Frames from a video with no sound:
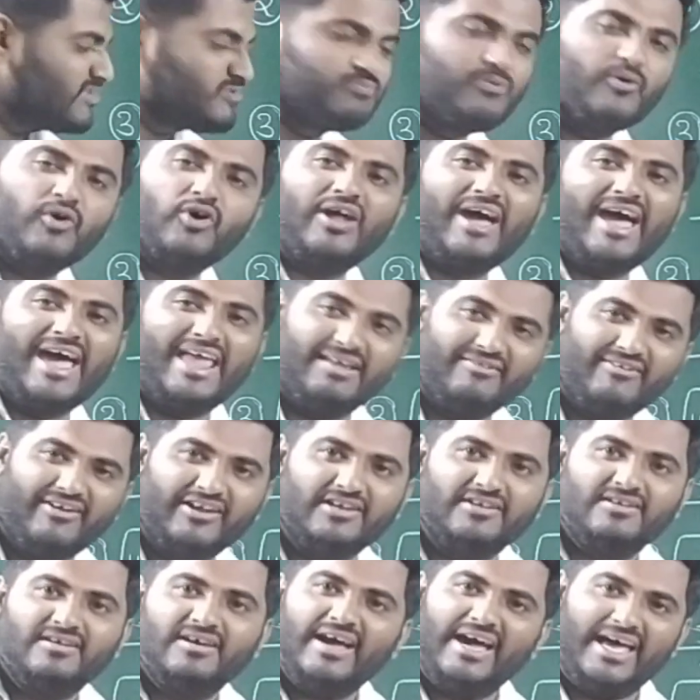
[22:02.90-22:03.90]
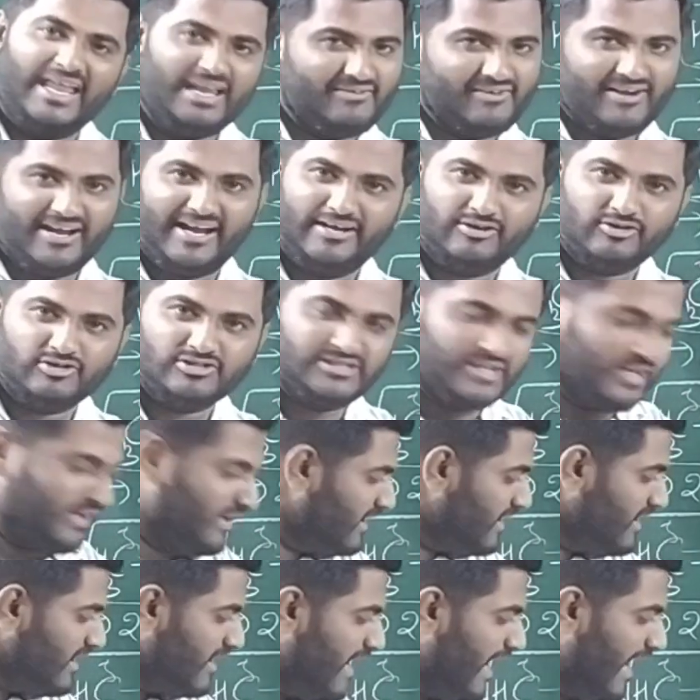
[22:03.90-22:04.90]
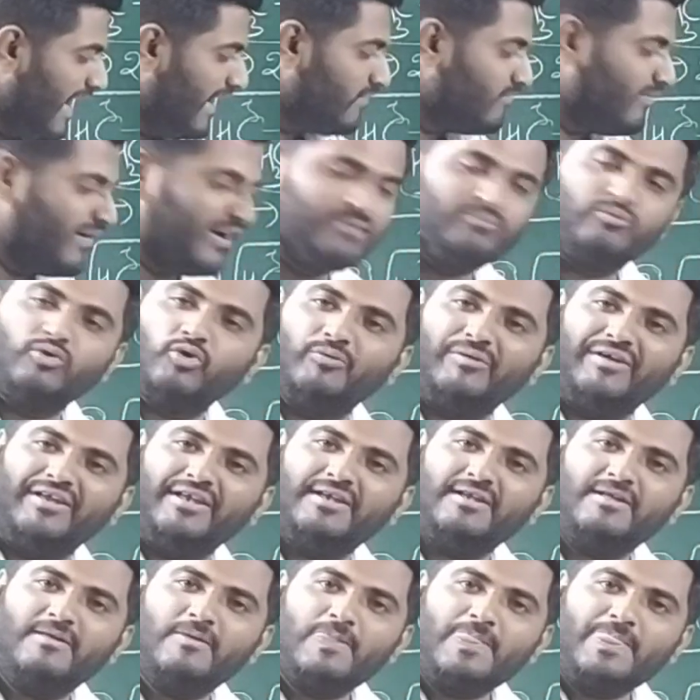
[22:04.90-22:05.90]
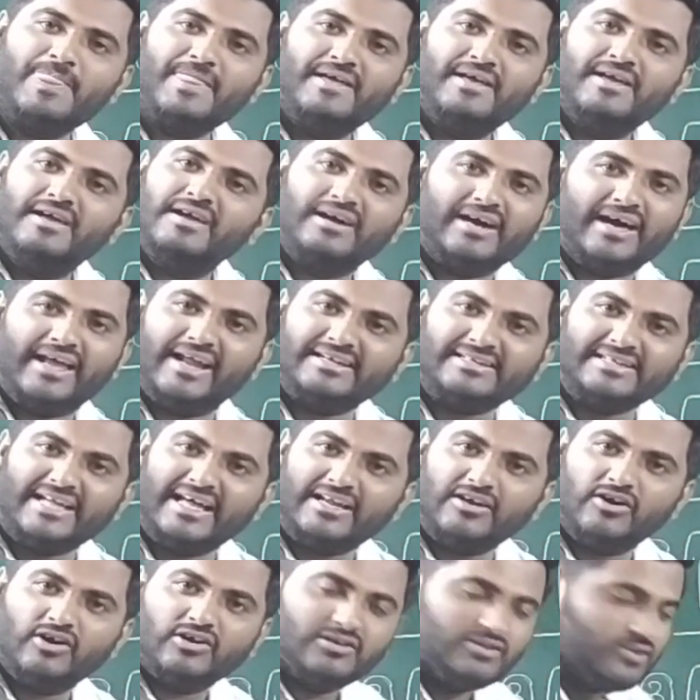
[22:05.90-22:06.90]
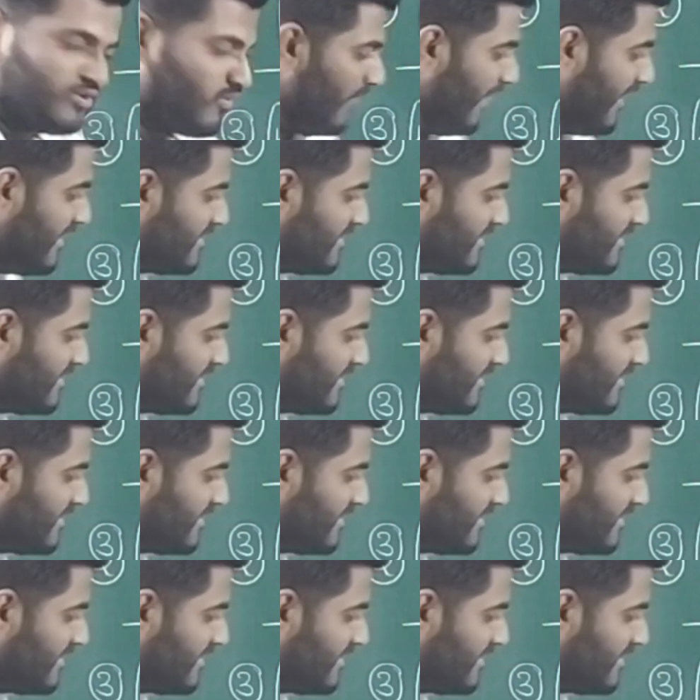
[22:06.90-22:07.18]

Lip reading: plus 4, 11. 11 hydrogen and 1 bromine. Correct or not? Now